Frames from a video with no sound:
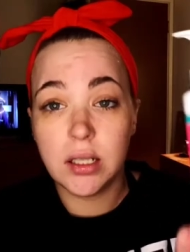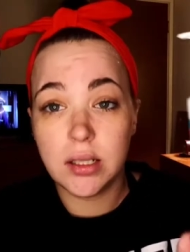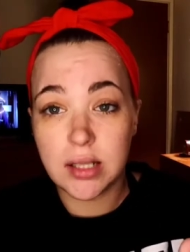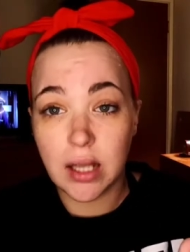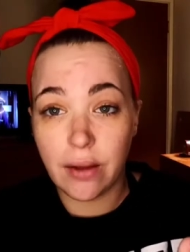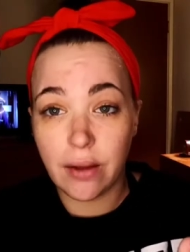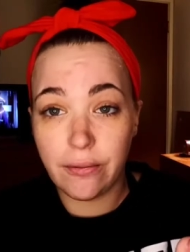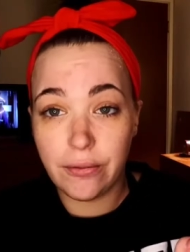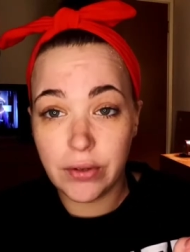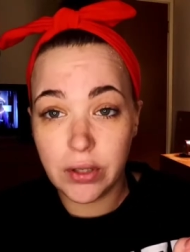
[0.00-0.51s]

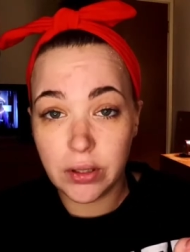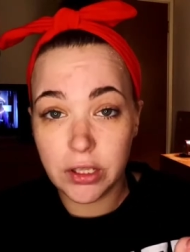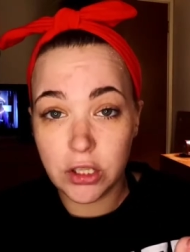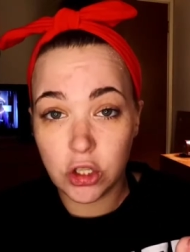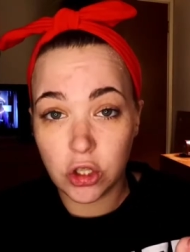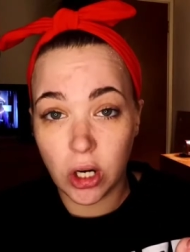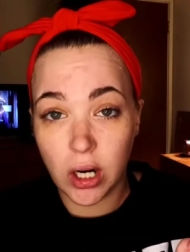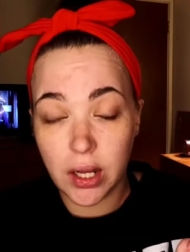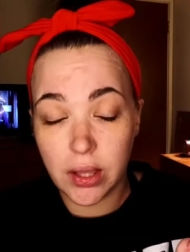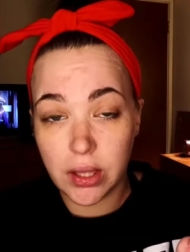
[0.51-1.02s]
Definitely
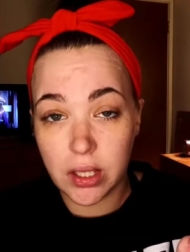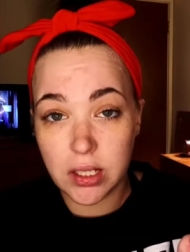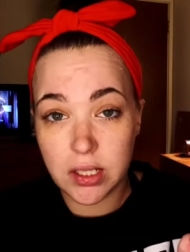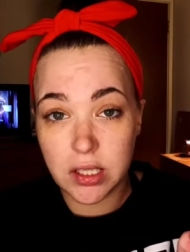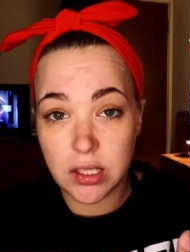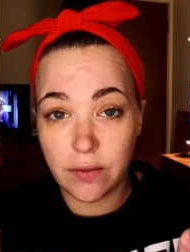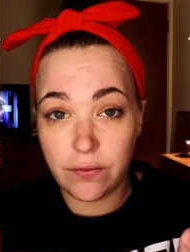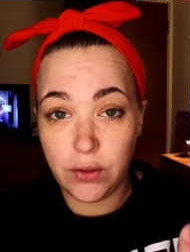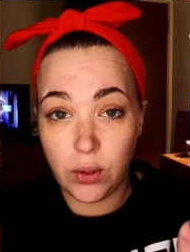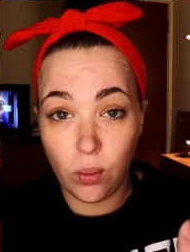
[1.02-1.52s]
try
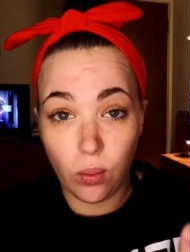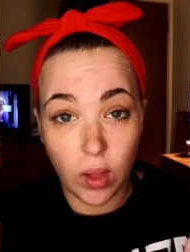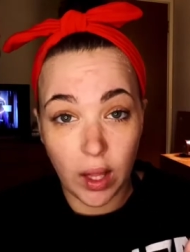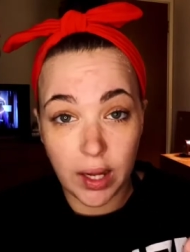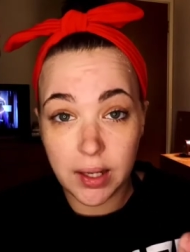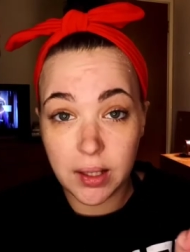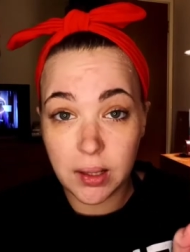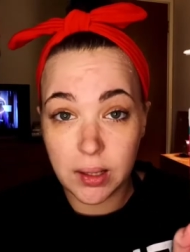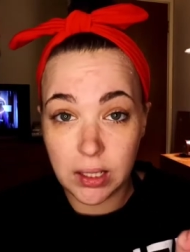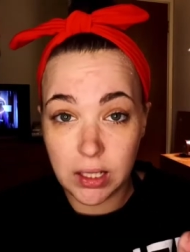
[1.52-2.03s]
this if you
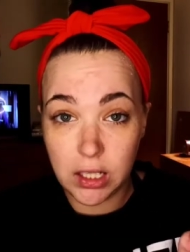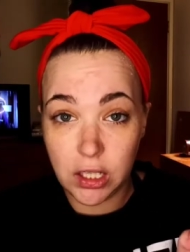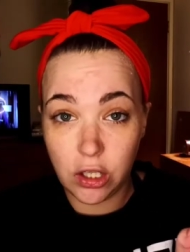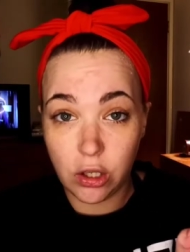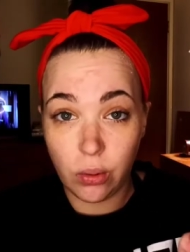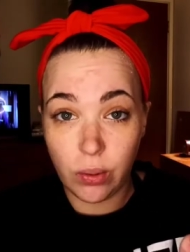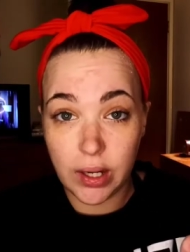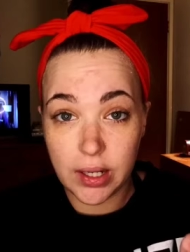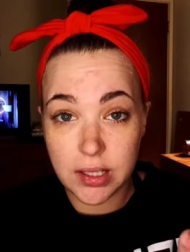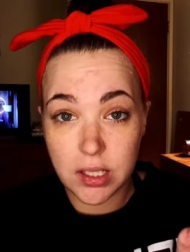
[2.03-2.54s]
like the
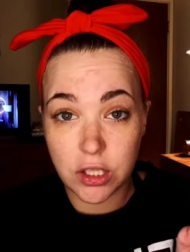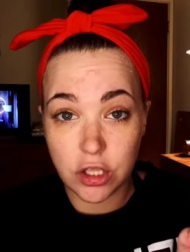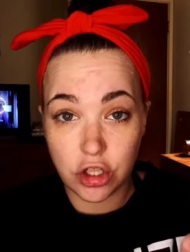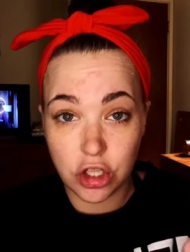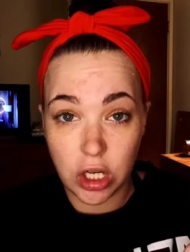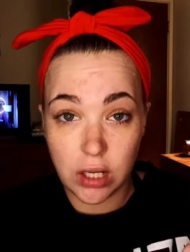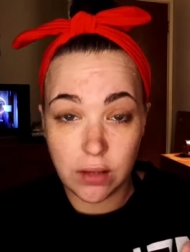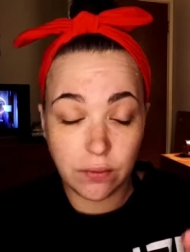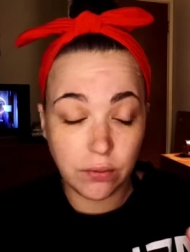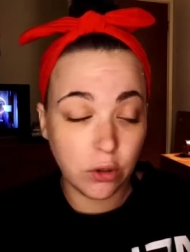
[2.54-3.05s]
EOS
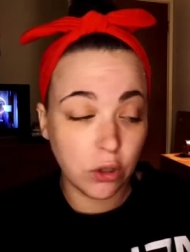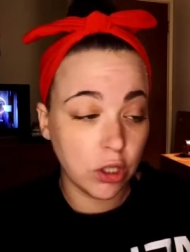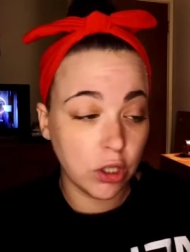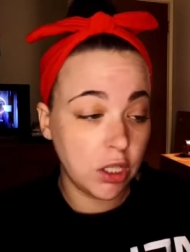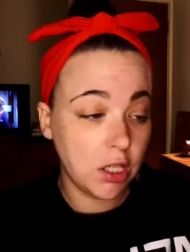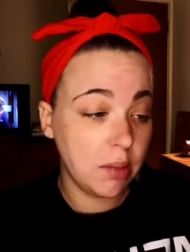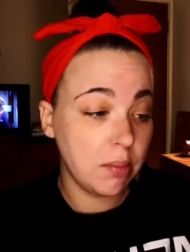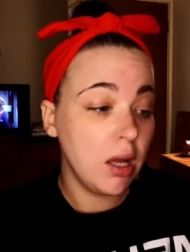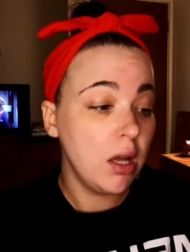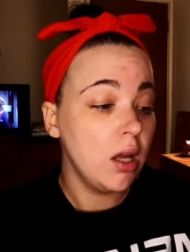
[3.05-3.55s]
shave
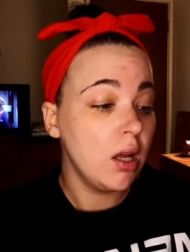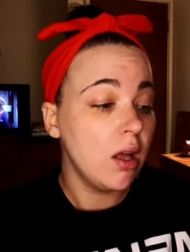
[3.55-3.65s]
cream.